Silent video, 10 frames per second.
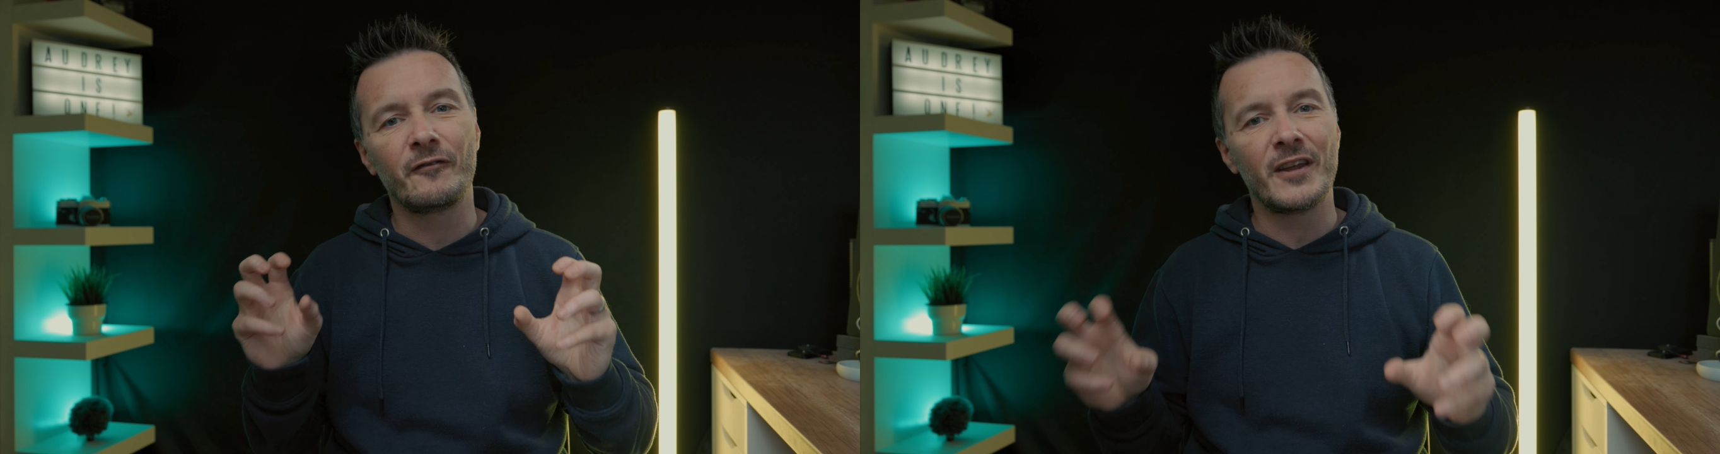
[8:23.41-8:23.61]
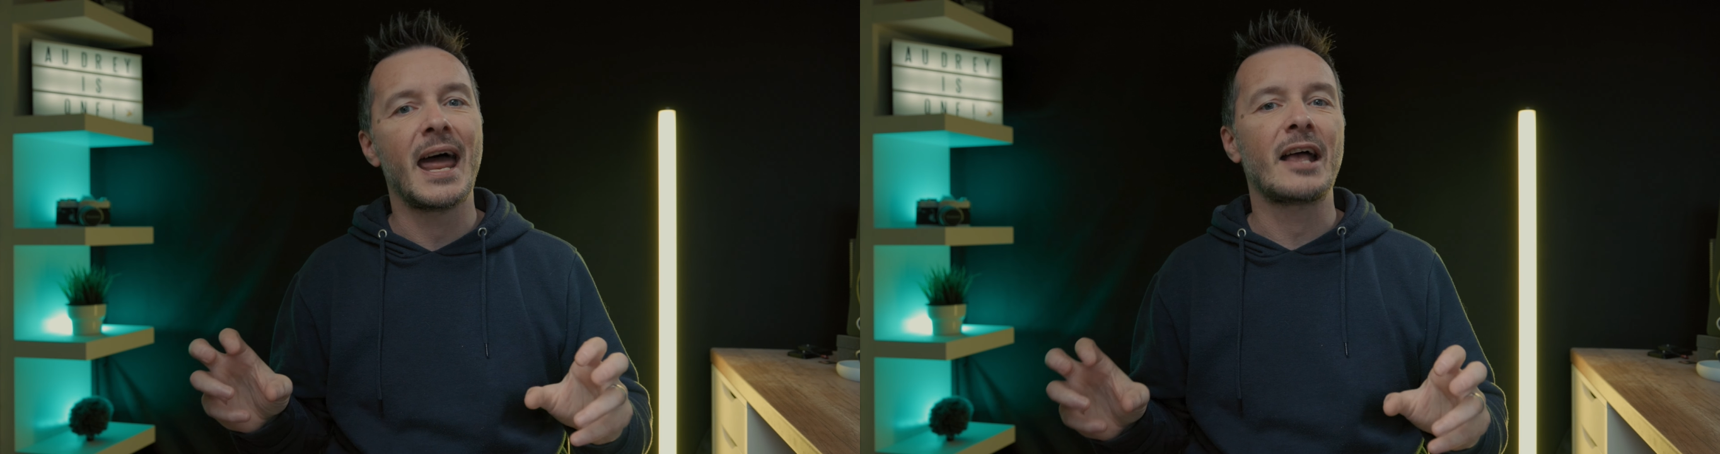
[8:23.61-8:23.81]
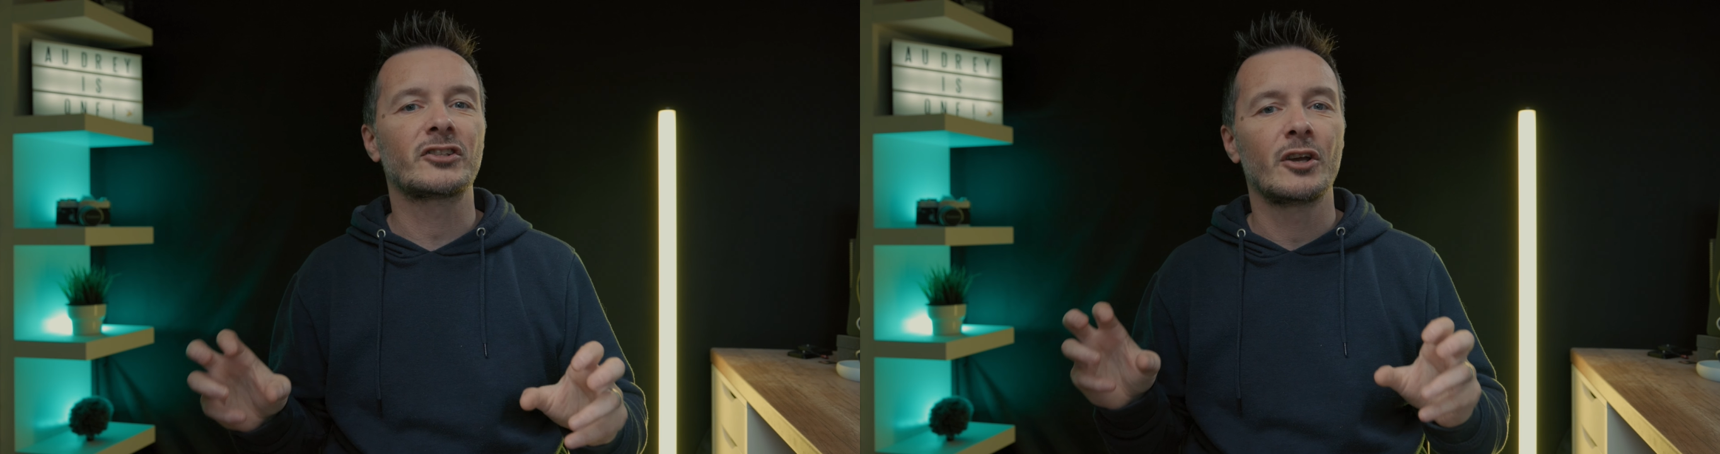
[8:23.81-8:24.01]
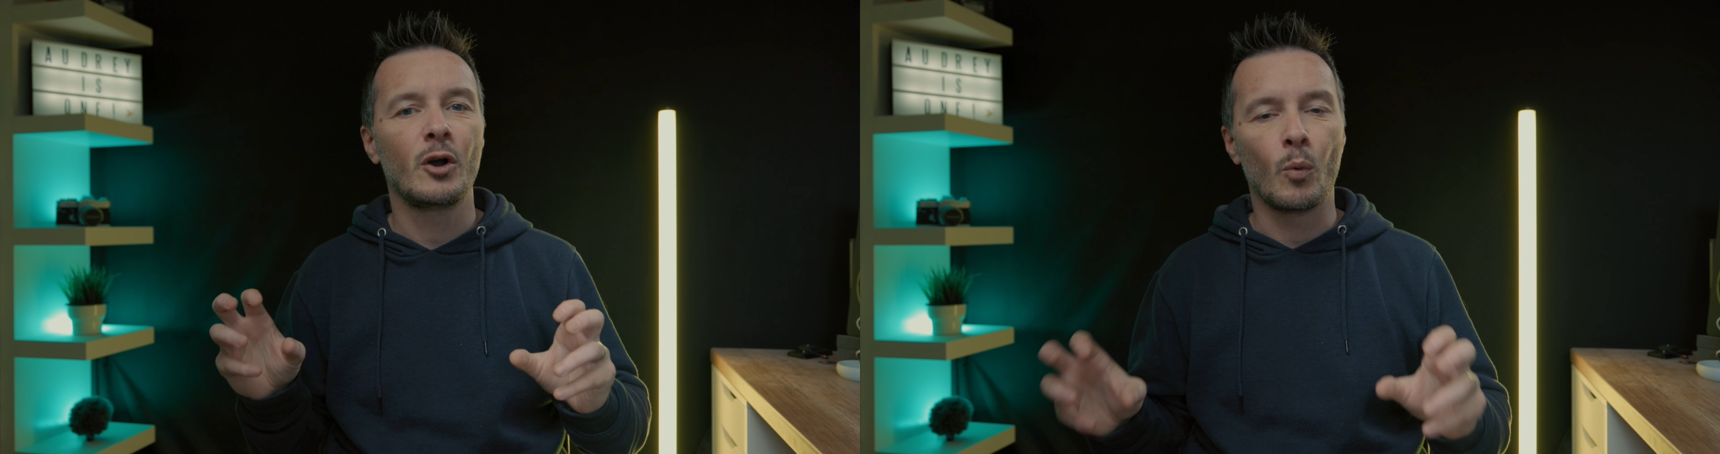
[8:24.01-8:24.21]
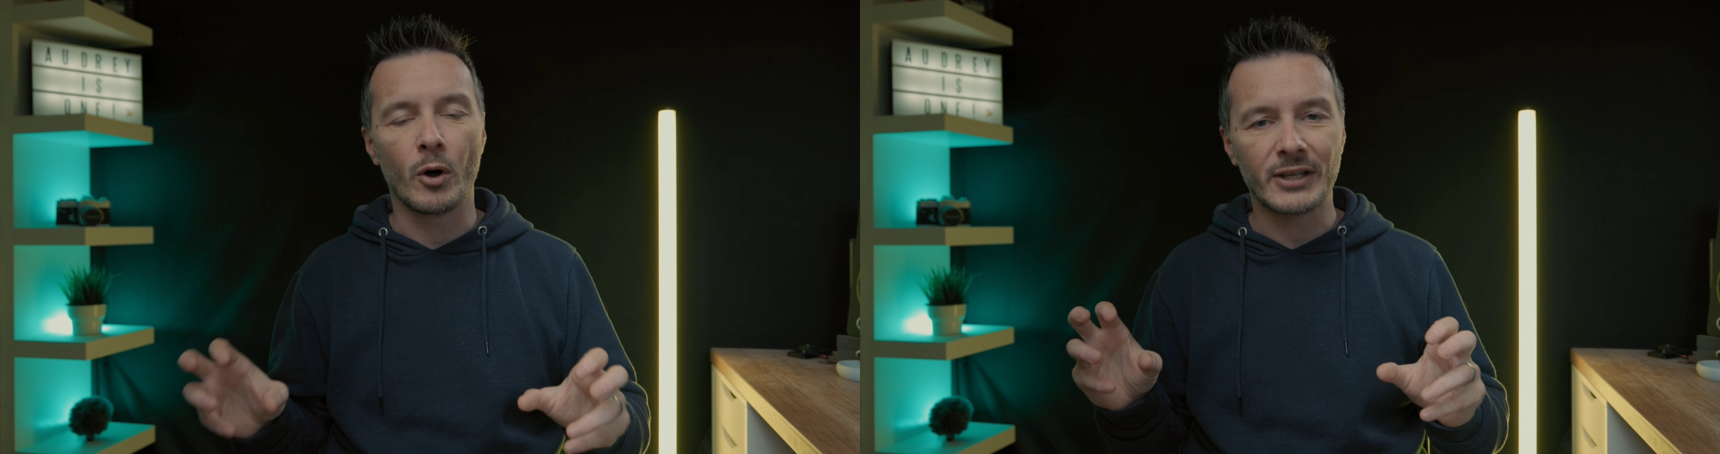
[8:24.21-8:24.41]
finesse
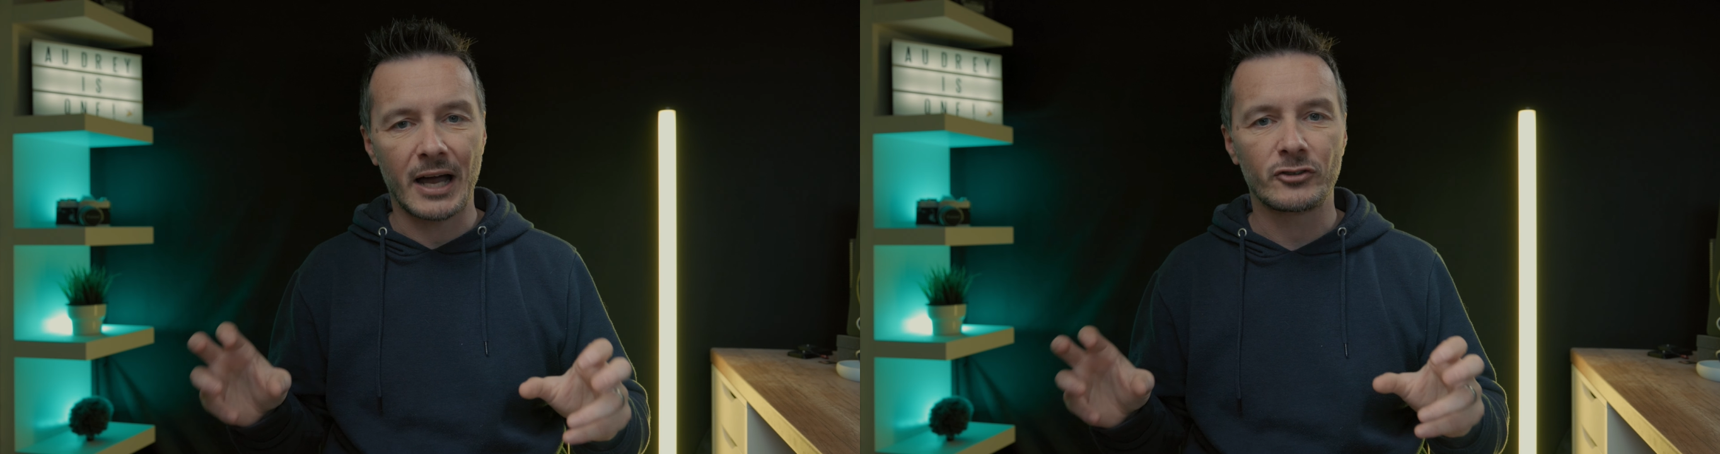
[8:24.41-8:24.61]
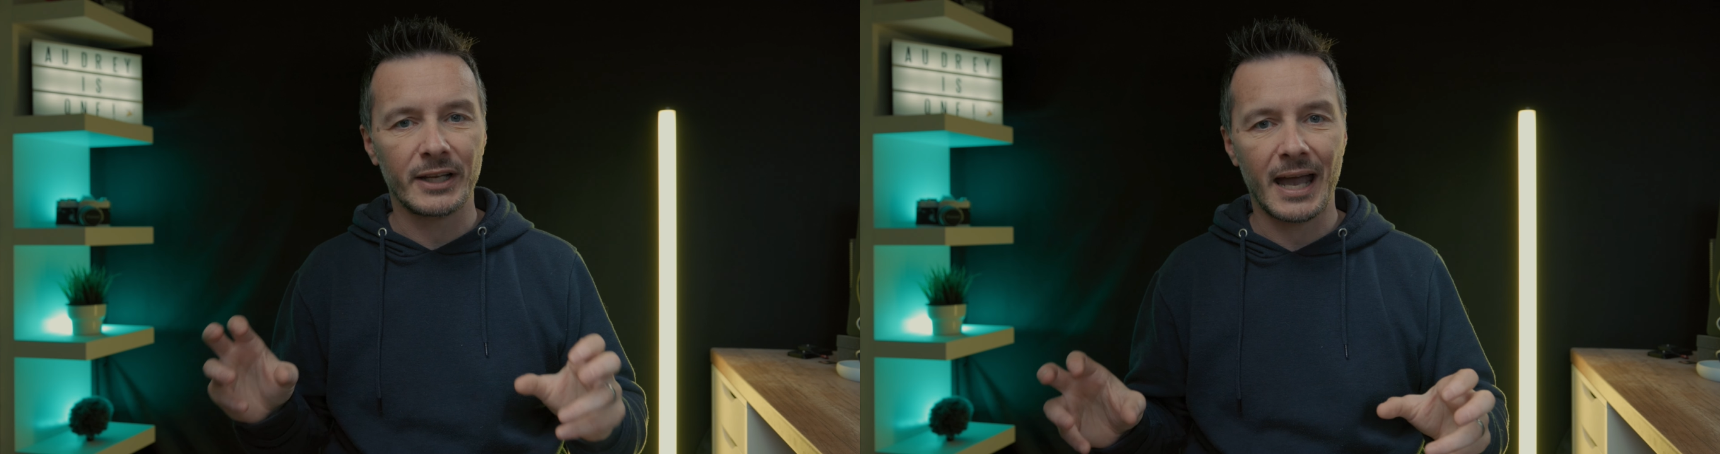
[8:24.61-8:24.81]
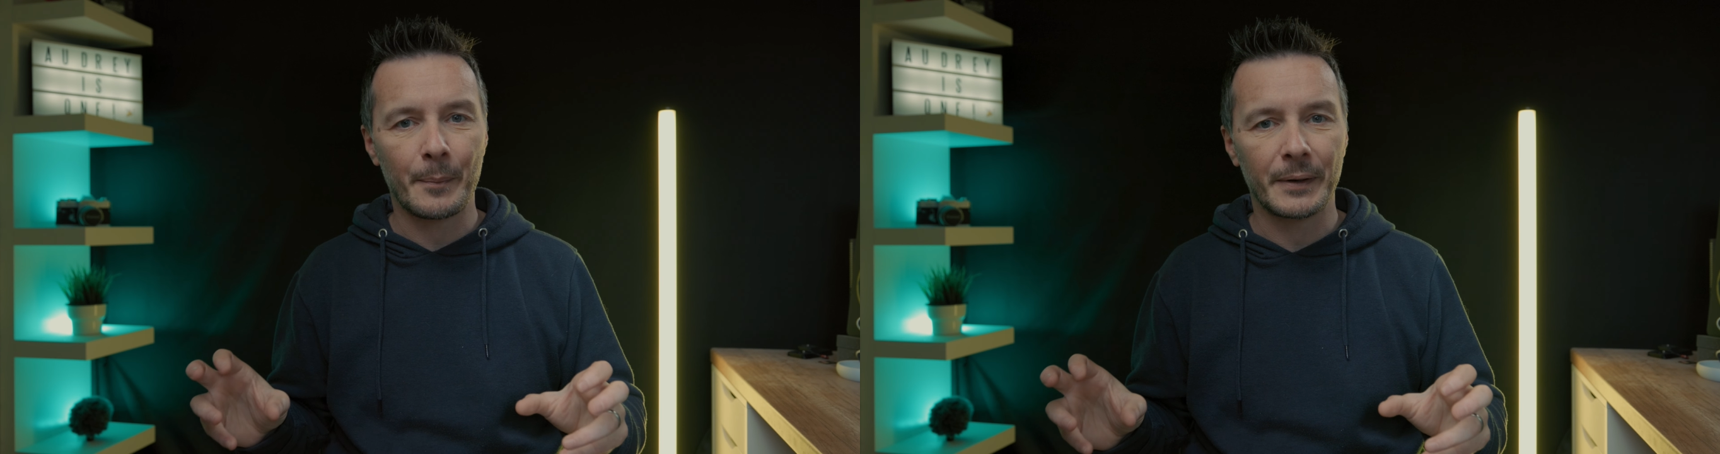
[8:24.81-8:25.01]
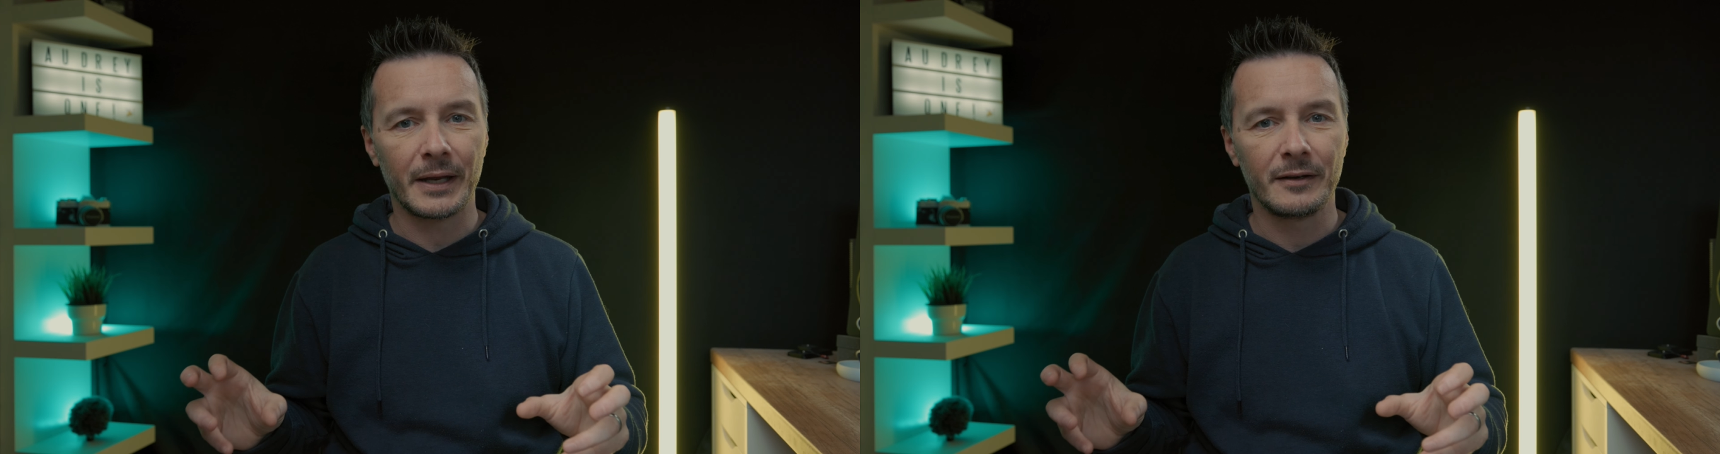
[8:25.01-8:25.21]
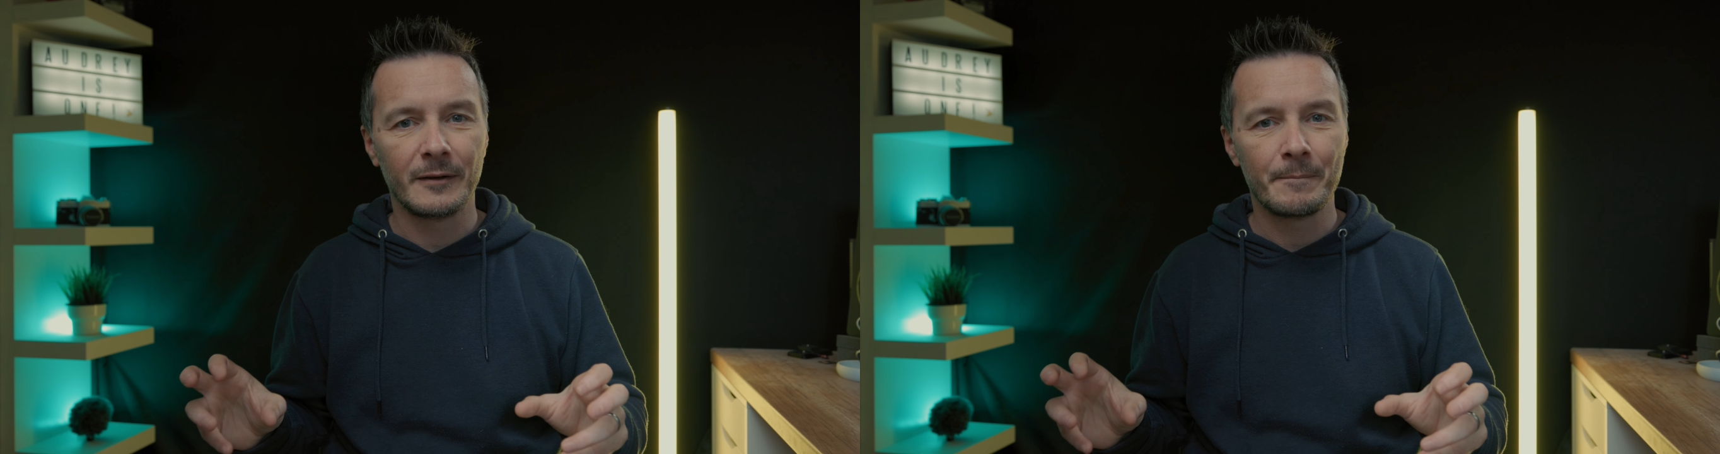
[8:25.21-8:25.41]
what's actually happening.